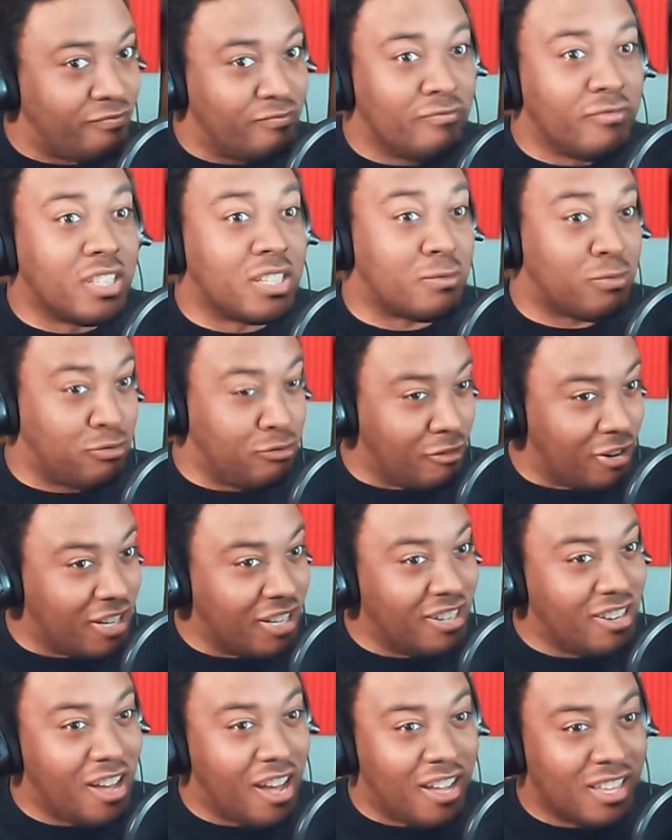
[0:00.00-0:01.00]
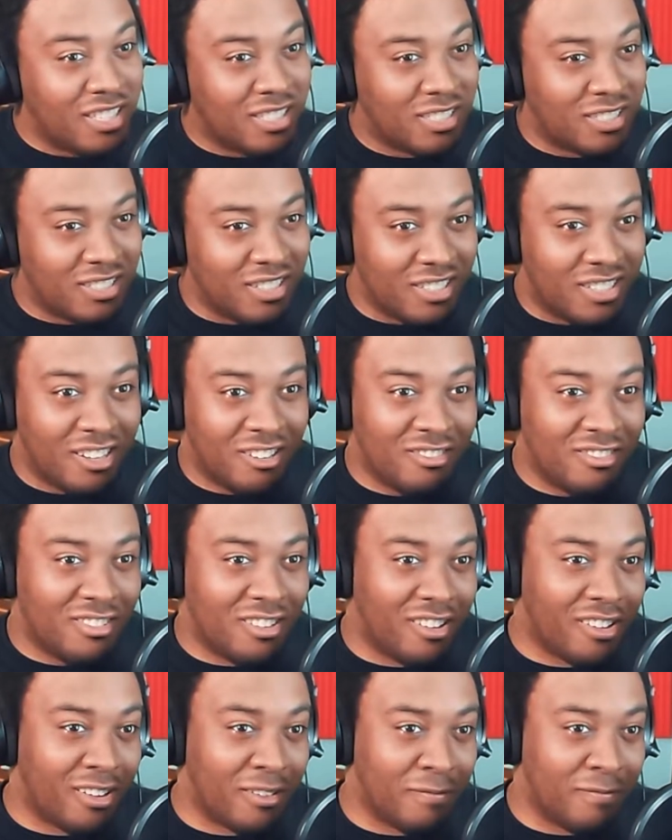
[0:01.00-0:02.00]
this pretty nice Nintendo
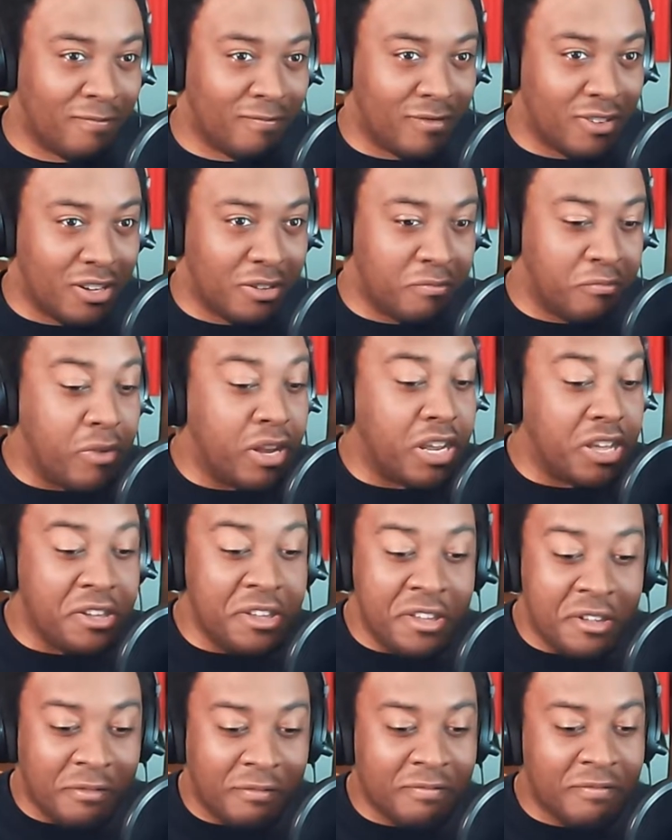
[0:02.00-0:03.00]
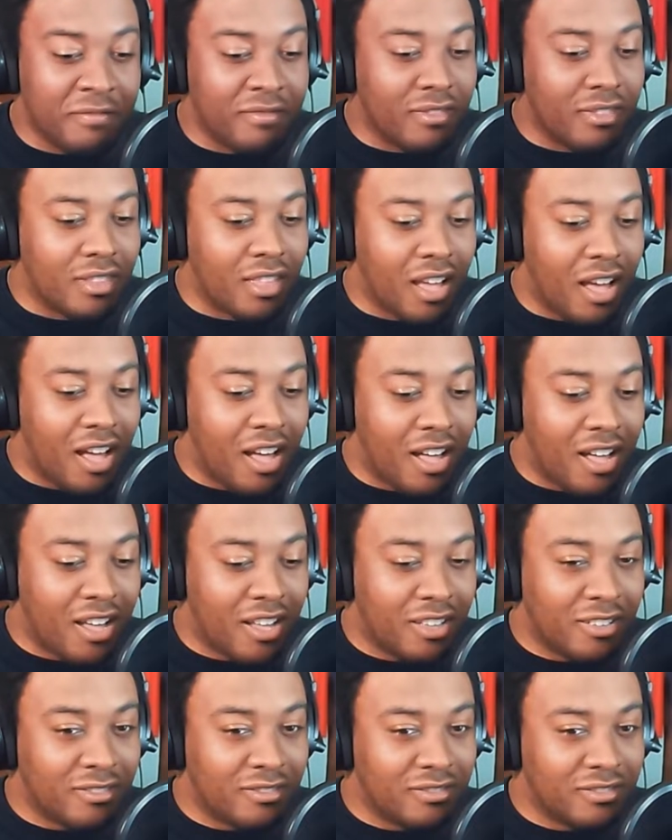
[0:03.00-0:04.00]
Direct uh, mini. Uh,
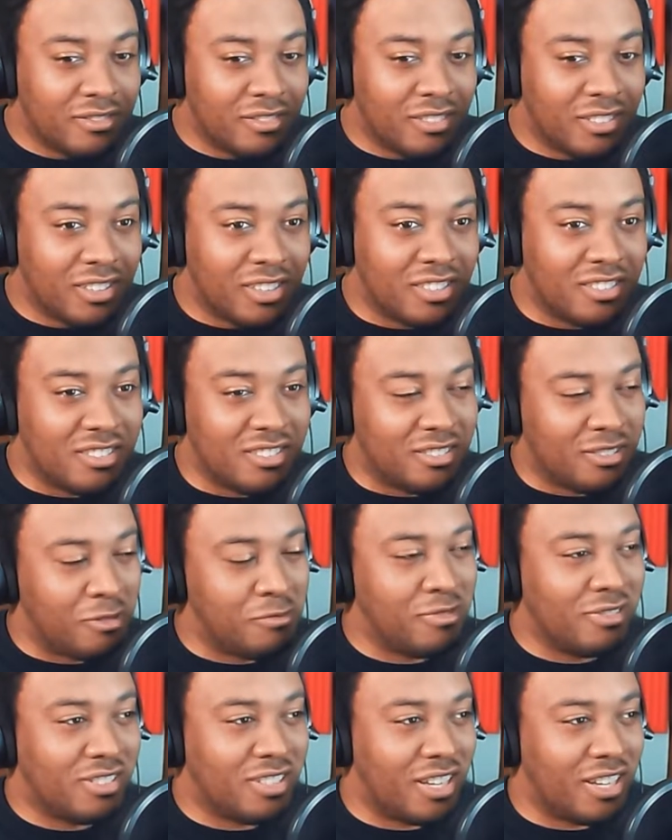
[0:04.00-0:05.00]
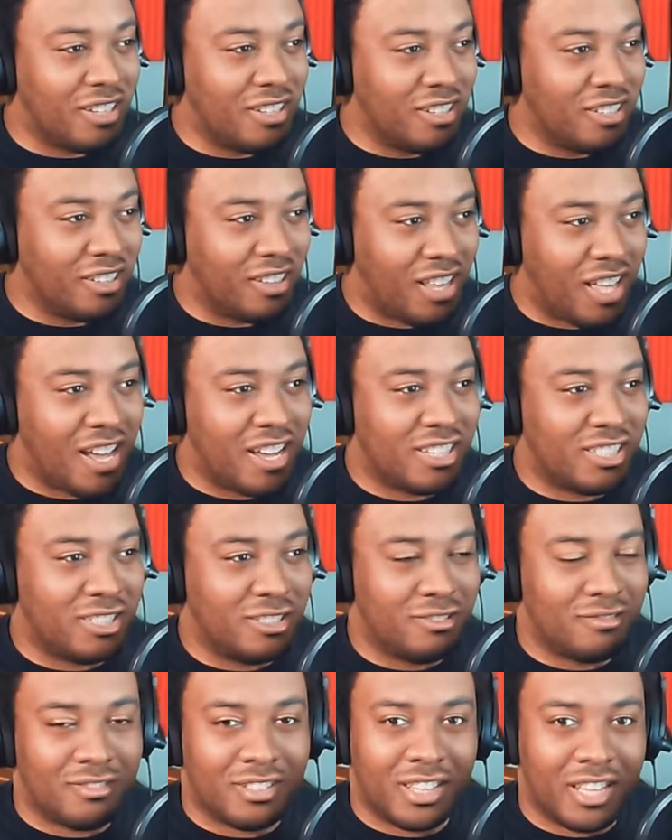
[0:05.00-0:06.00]
this is almost like uh, last
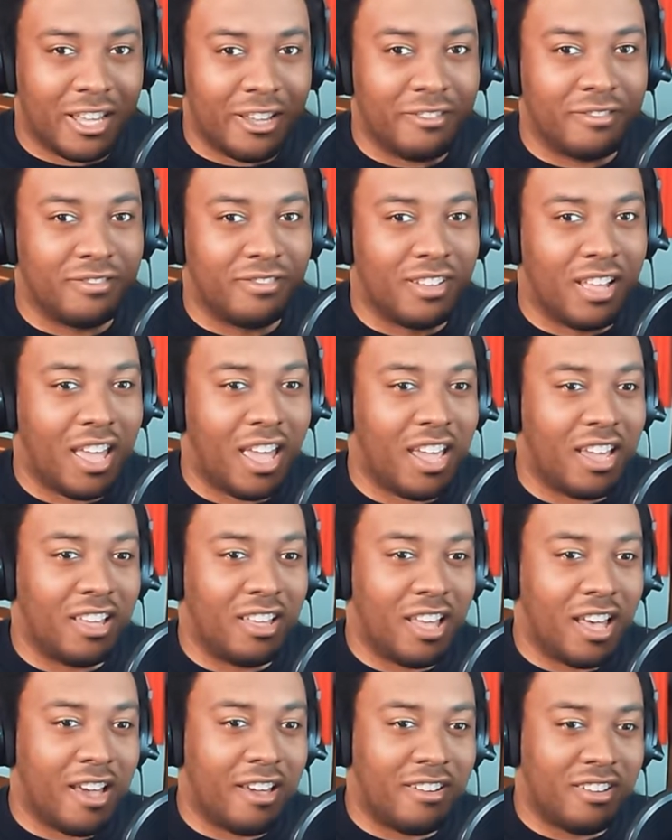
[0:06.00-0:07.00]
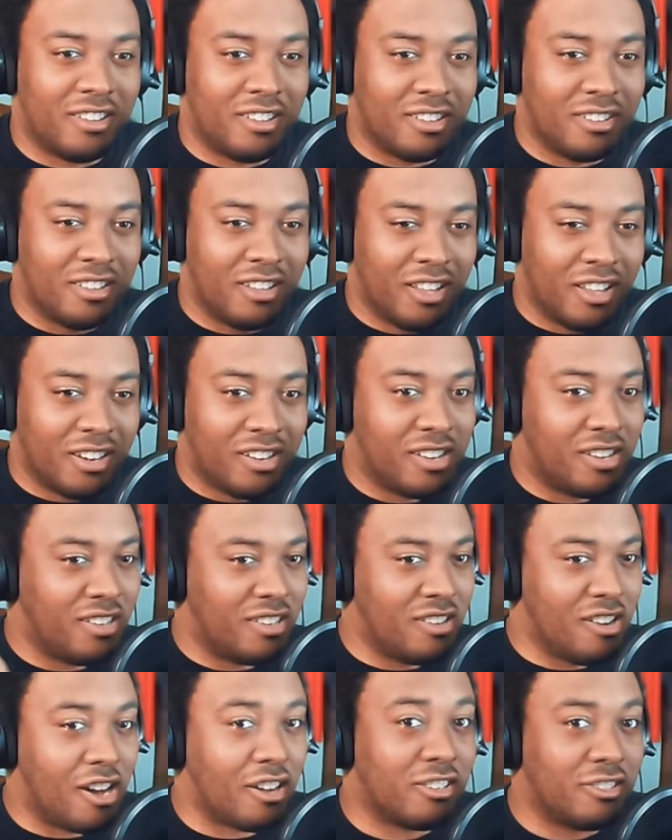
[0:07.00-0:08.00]
year when they hey had a uh,
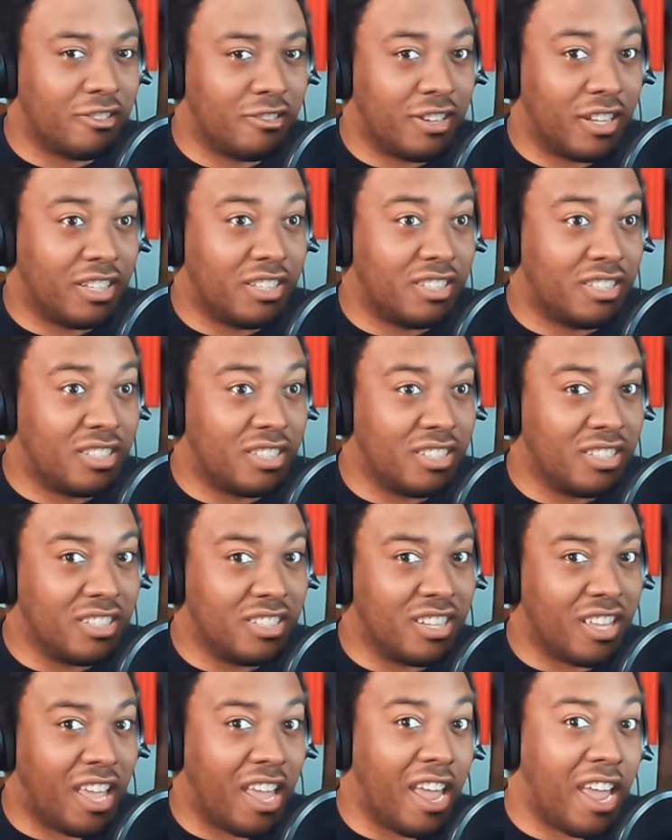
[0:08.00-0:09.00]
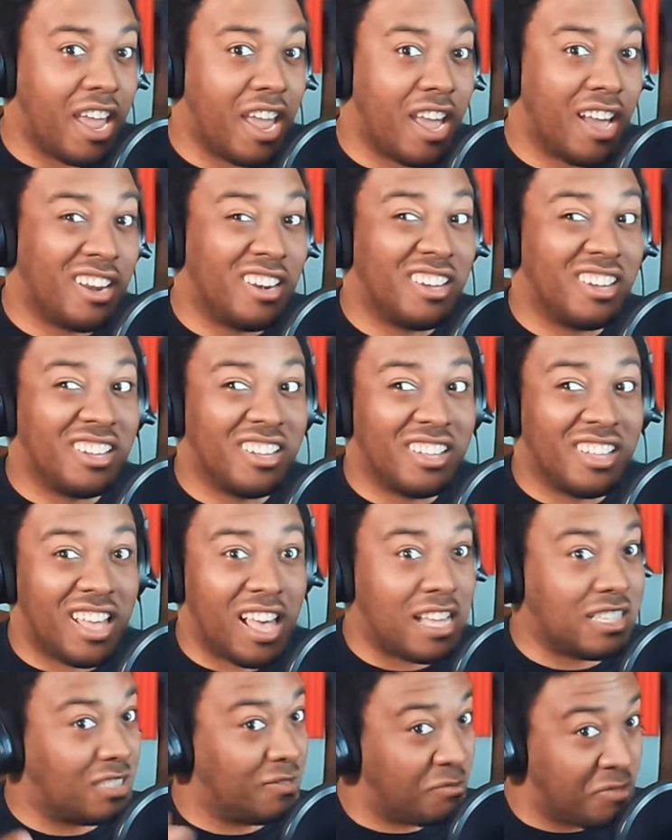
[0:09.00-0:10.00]
Nocturne HD and uh,
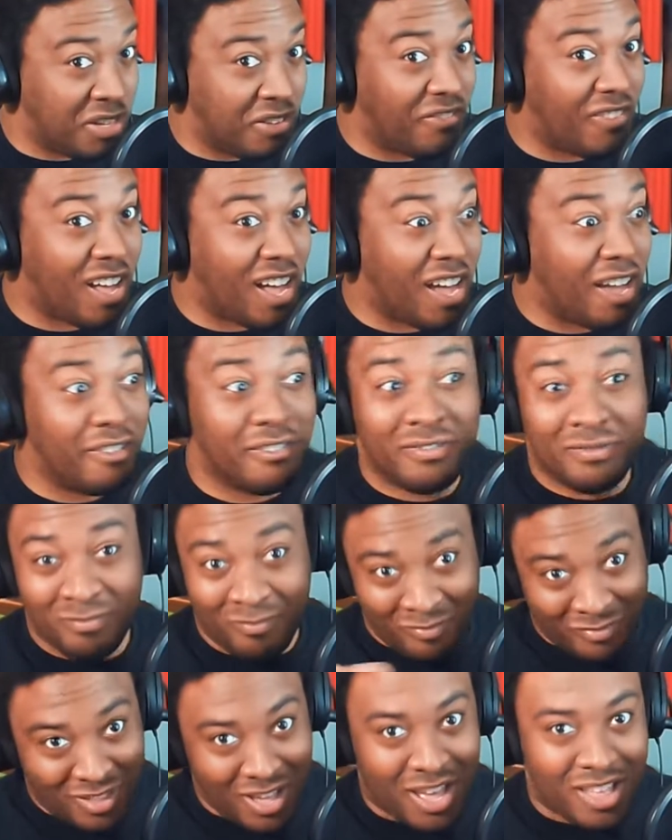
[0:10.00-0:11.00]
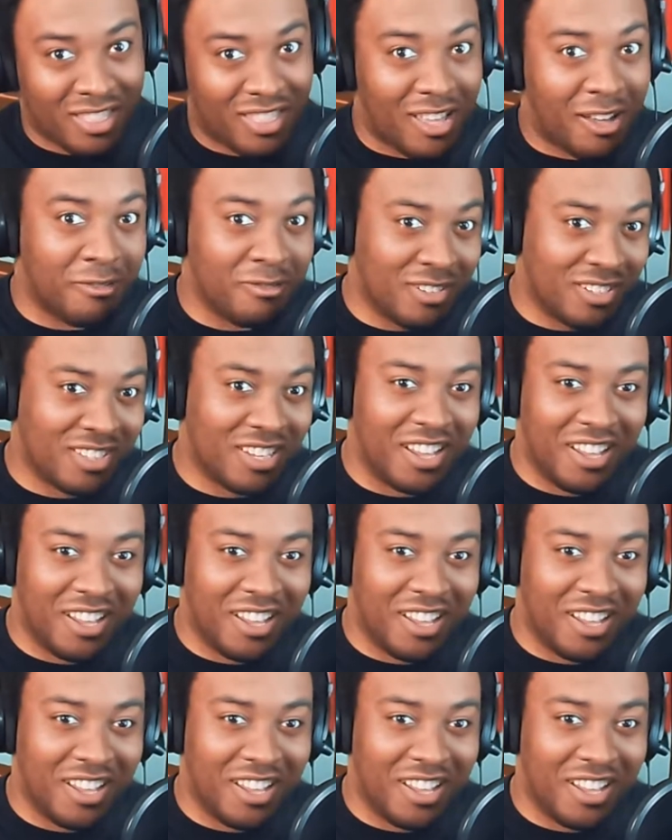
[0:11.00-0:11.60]
SMT5. That that was